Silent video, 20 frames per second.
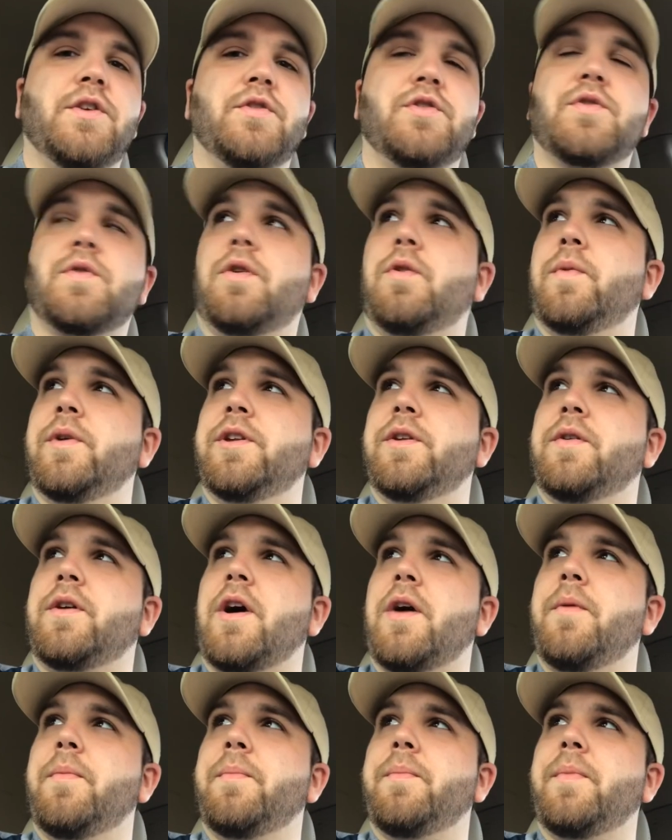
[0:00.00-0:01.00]
usual when you
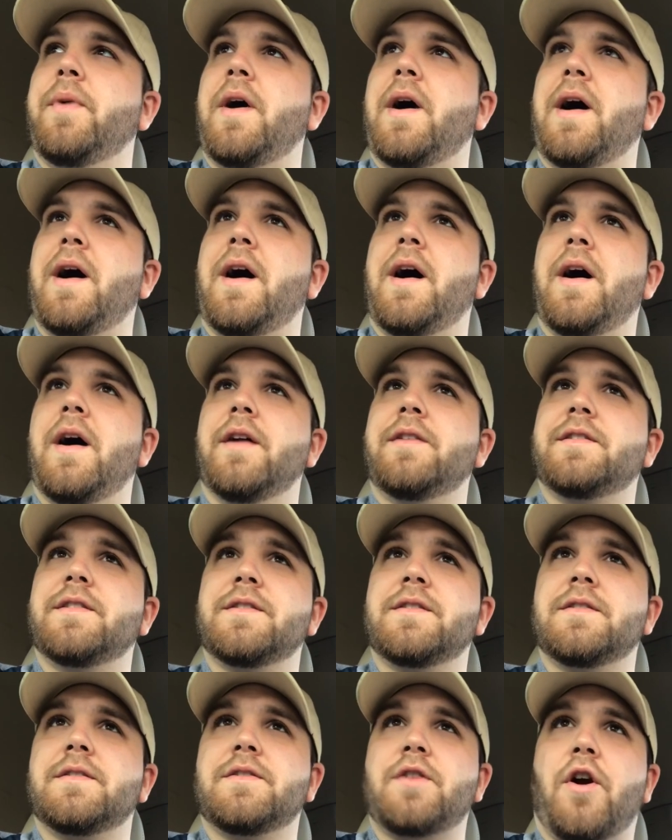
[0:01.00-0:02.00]
come uh, to
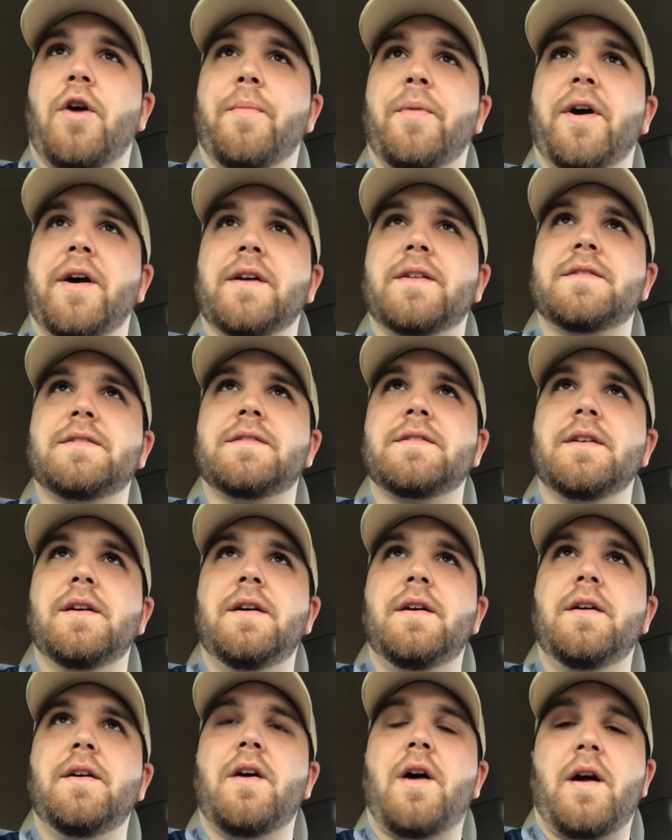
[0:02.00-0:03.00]
Starbucks
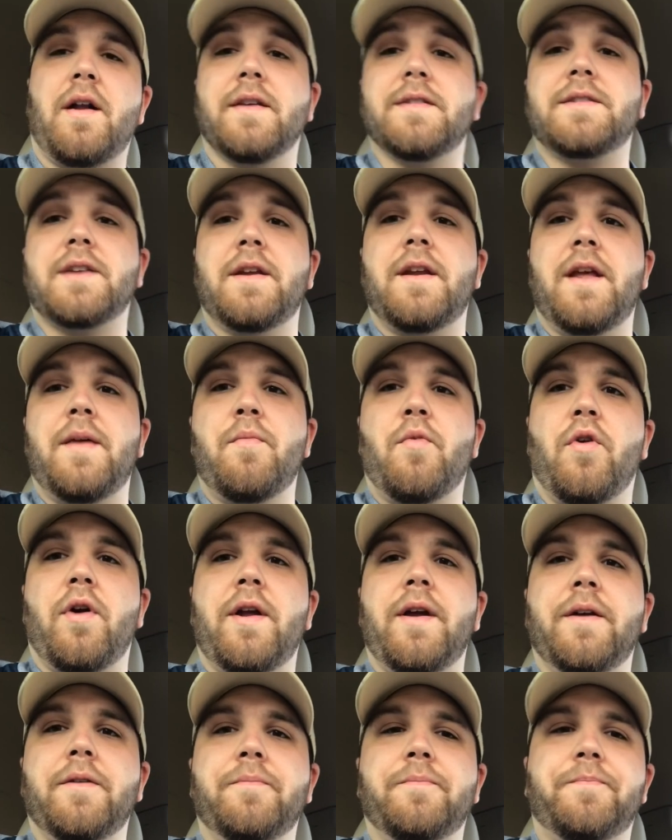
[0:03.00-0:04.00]
on a Sunday
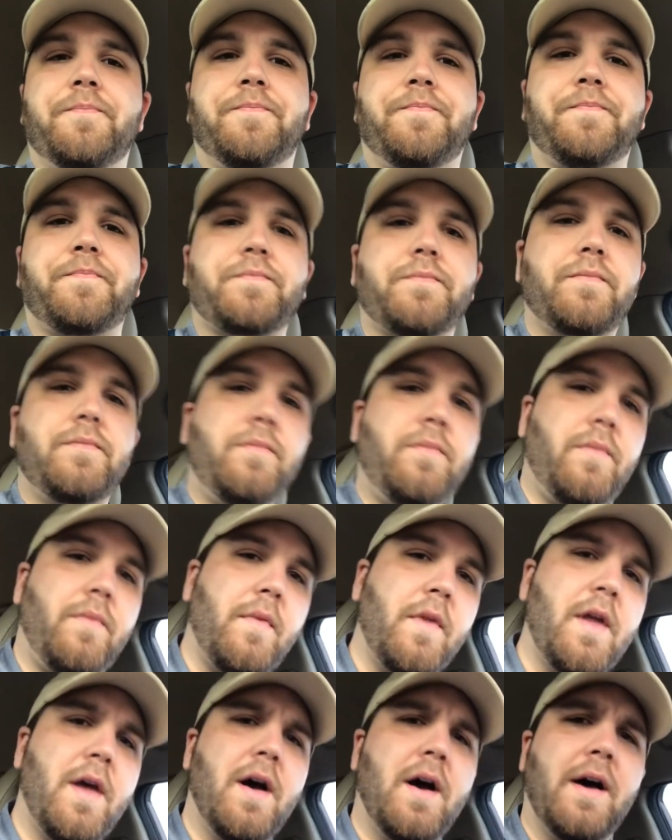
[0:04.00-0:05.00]
morning.
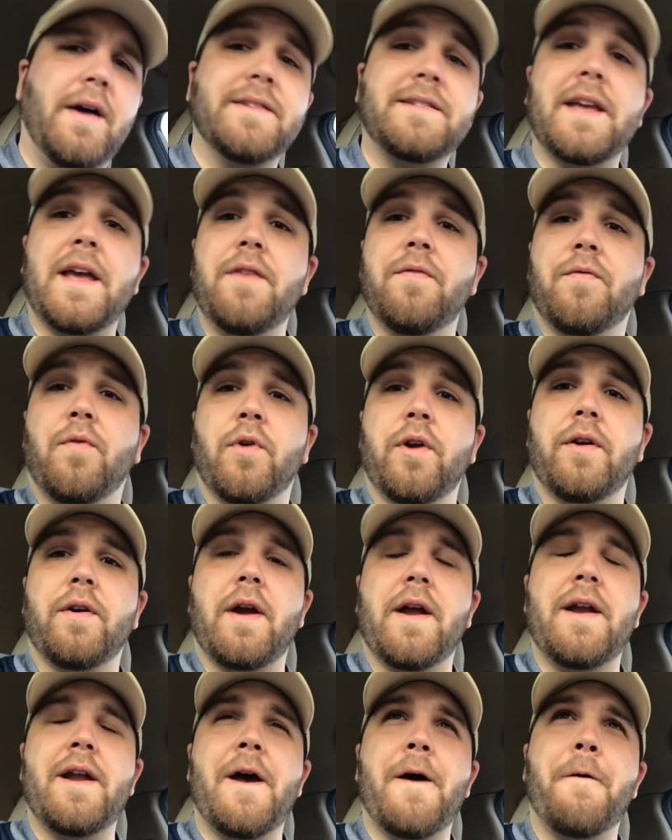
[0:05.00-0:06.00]
Uh, it's 8:40
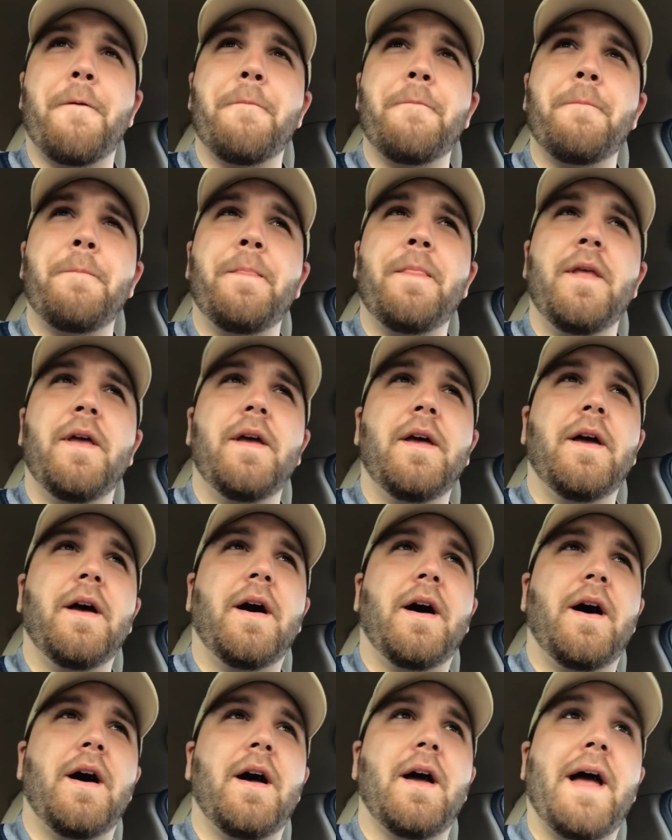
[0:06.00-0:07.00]
right now.
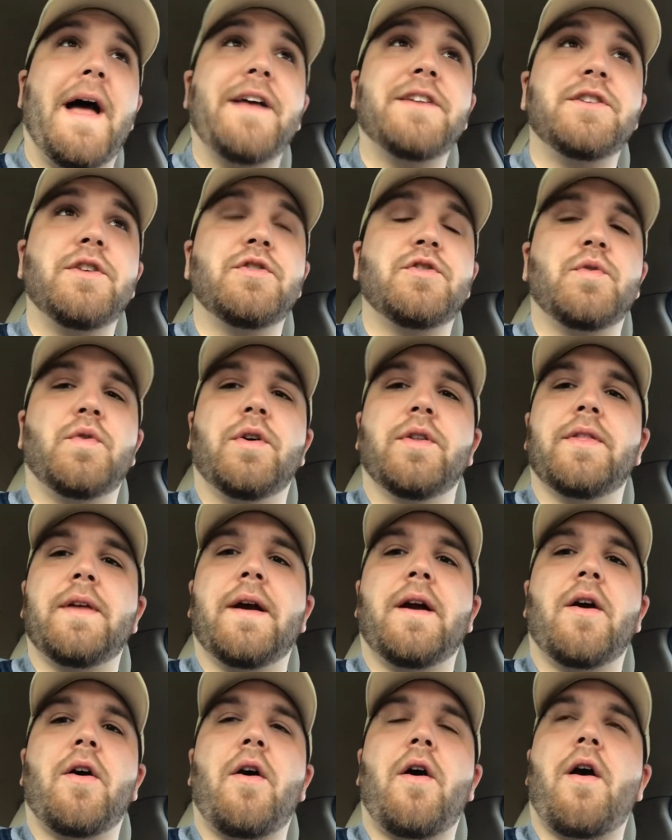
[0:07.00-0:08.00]
Uh, as usual,
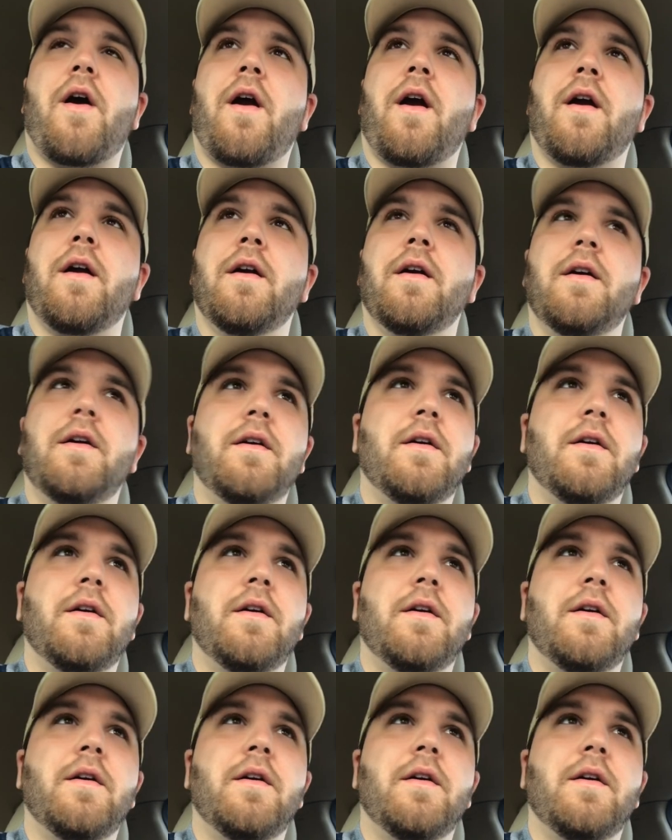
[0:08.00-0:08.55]
there are